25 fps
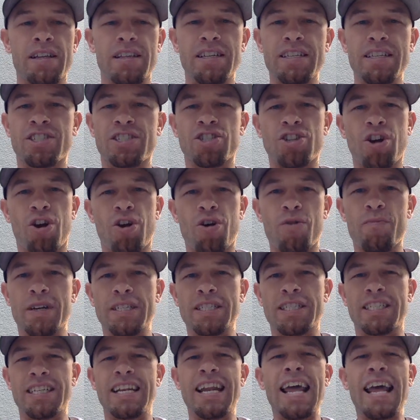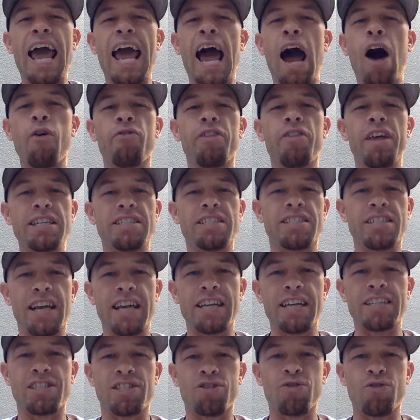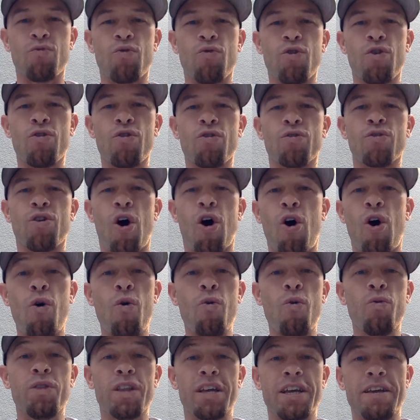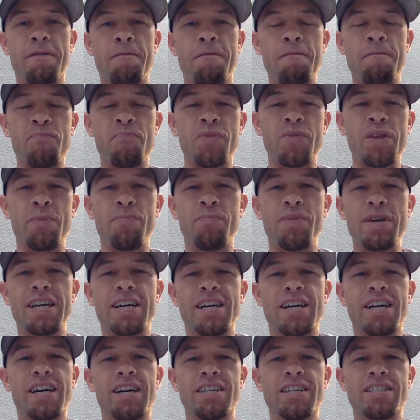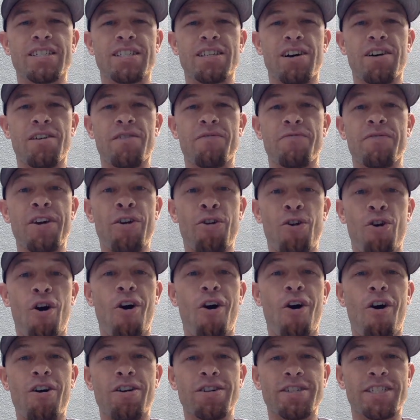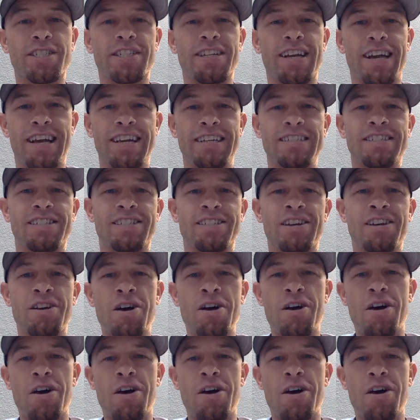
sermons, and how they changed the world only because of their heart change.